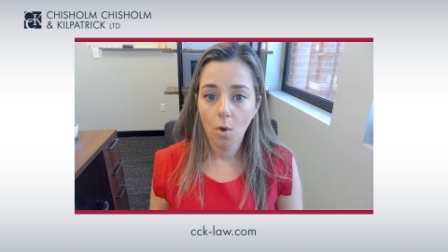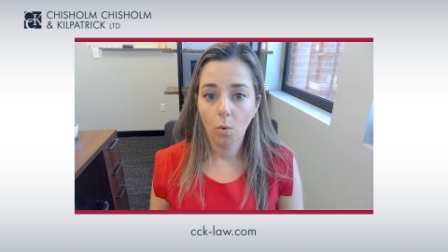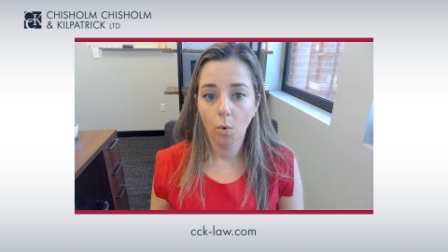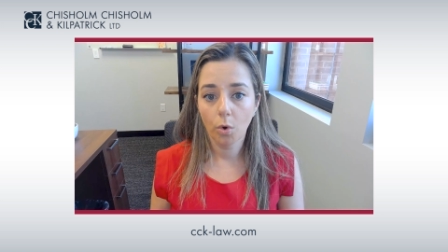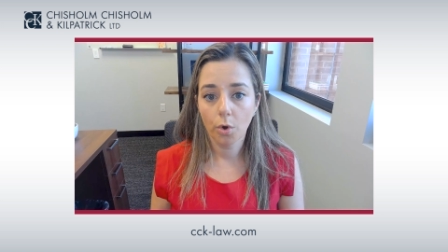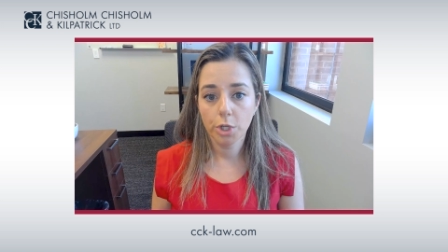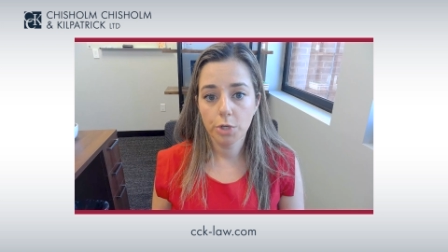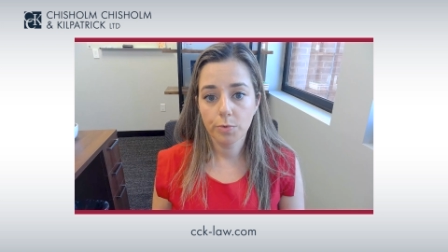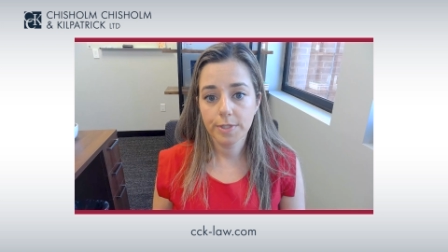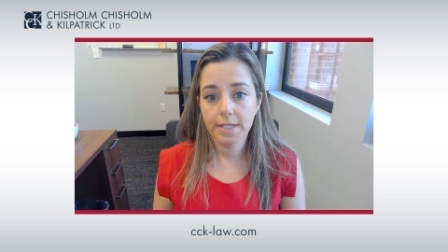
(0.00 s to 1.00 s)
or
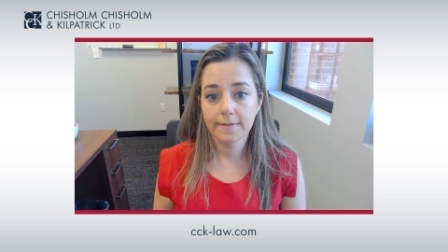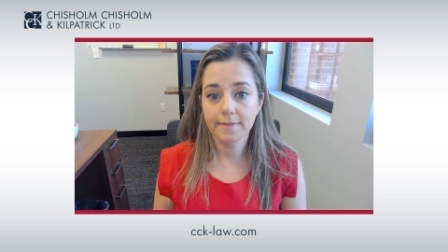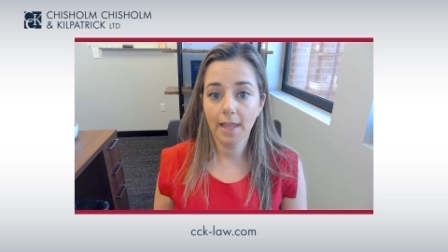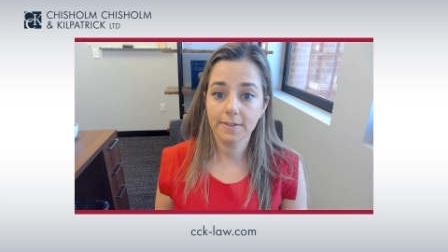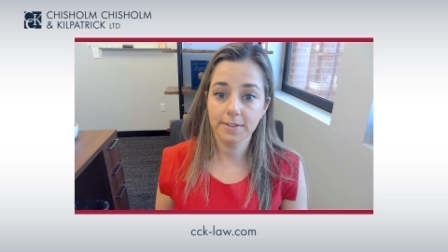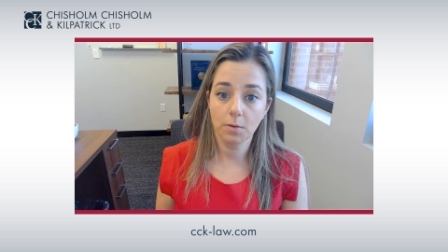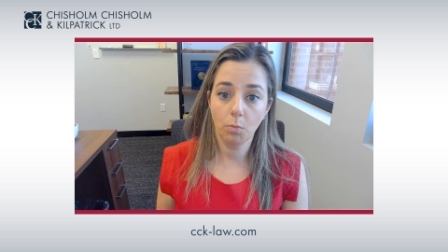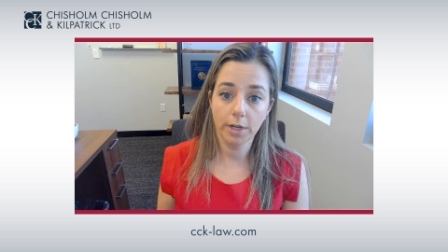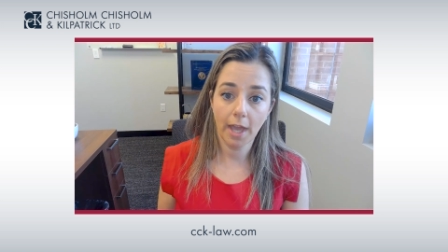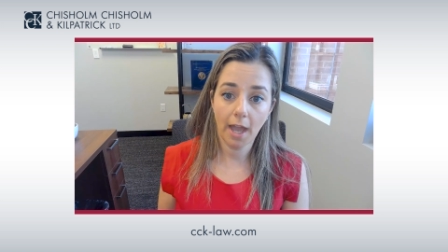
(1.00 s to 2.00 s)
you receive less than
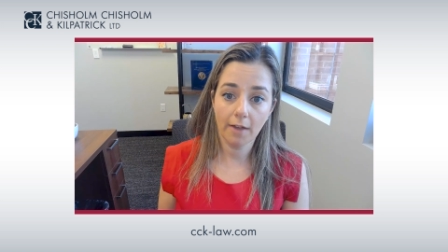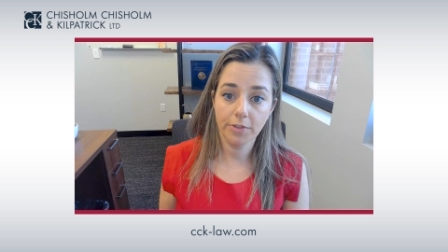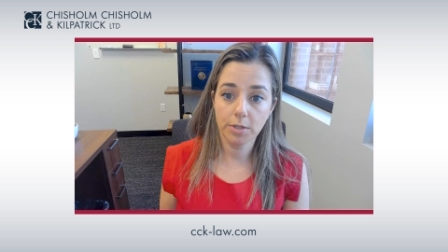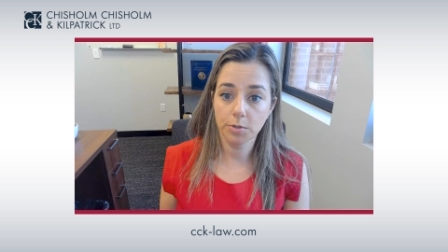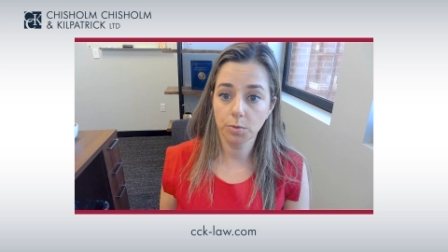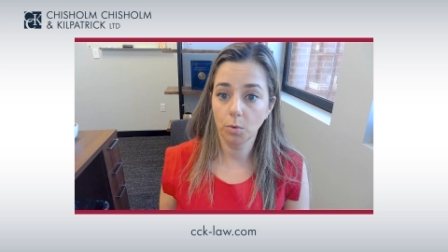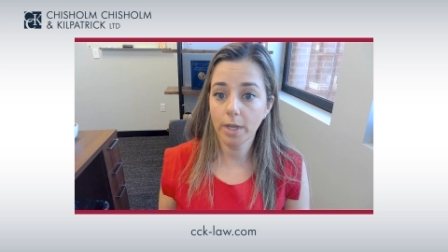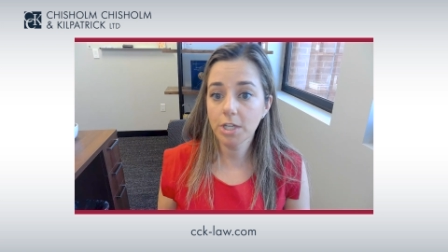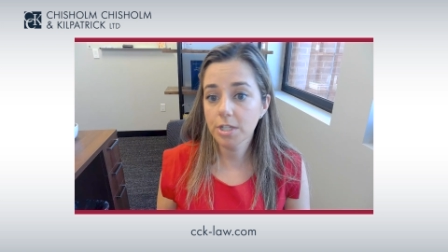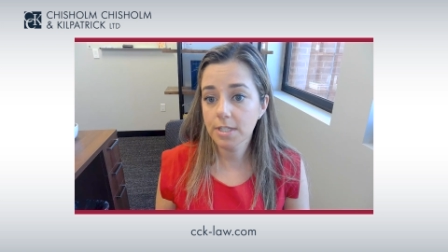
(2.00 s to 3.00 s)
one half the usual
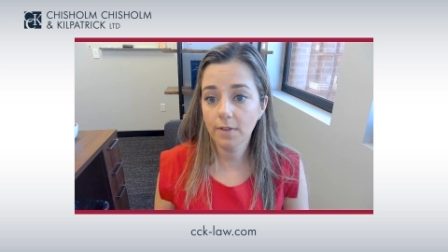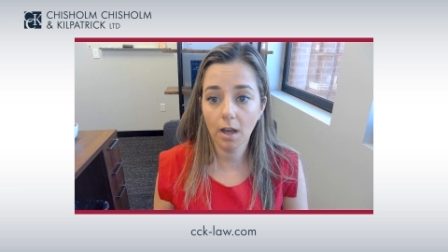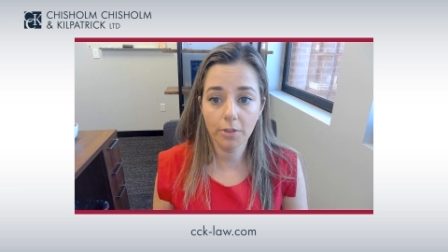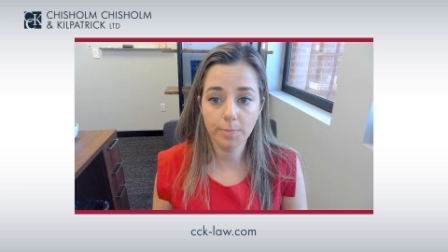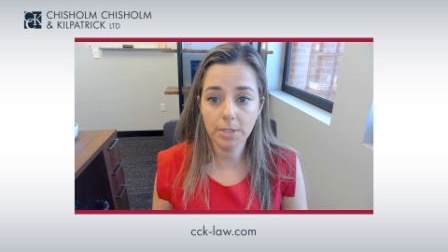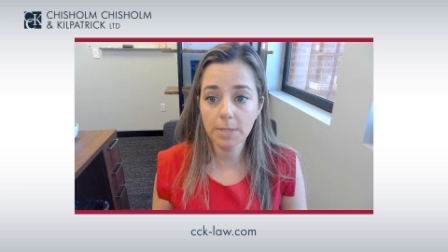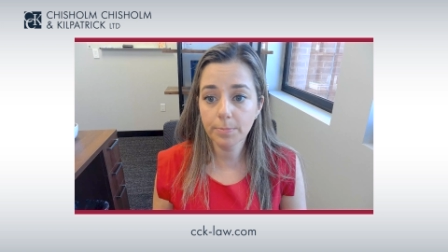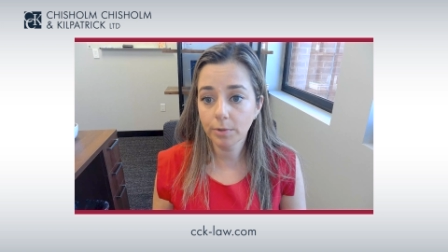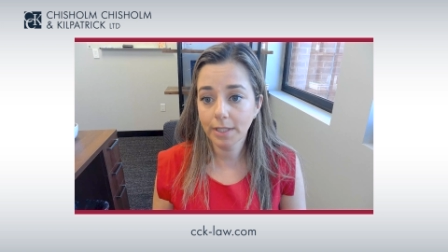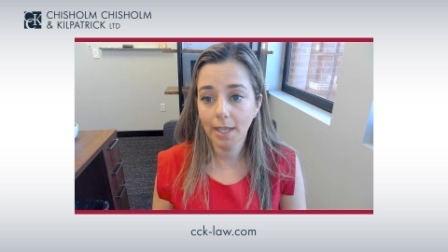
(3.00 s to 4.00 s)
wages of other
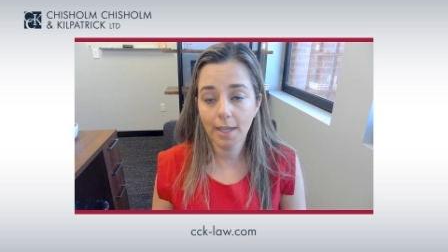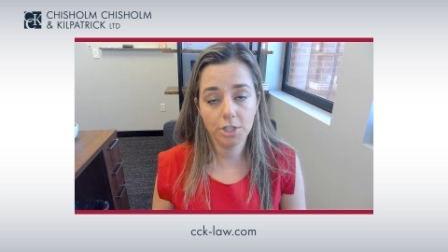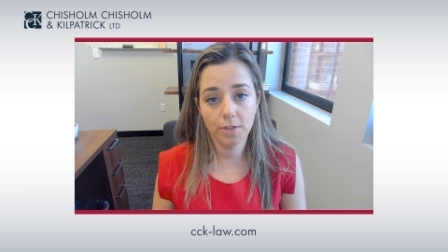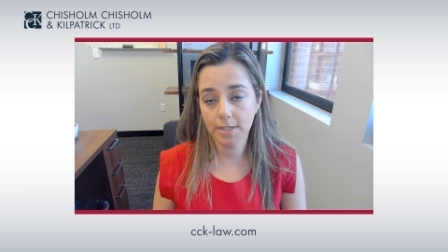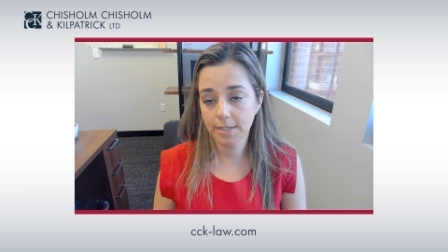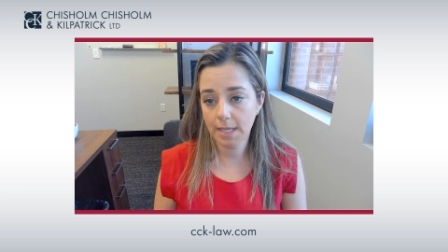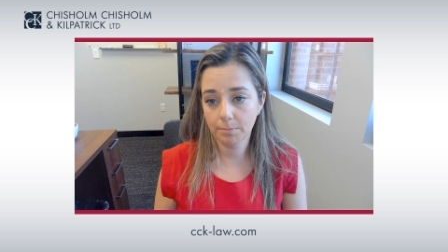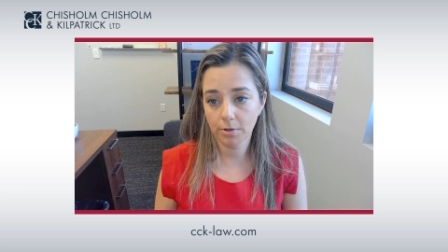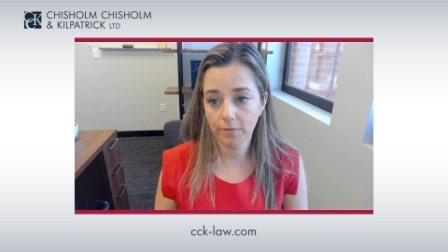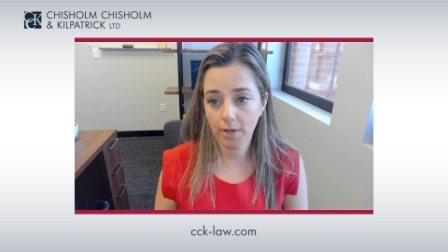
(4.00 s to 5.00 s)
people engaged in the same
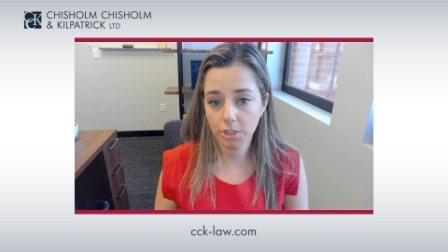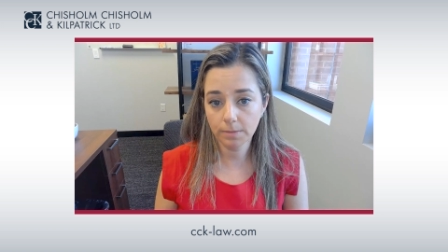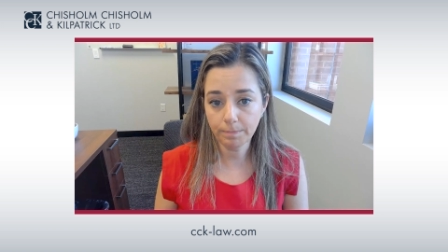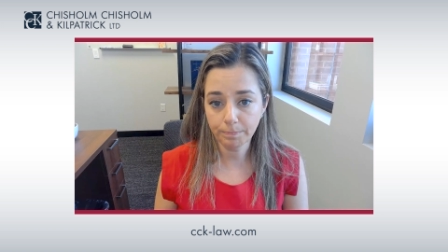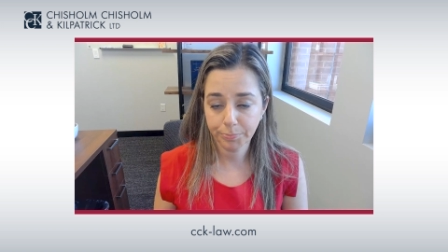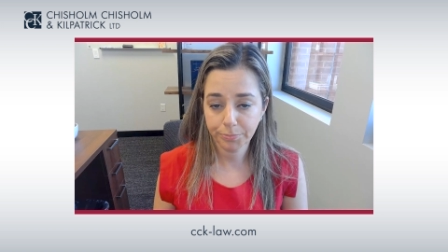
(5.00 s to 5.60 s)
profession.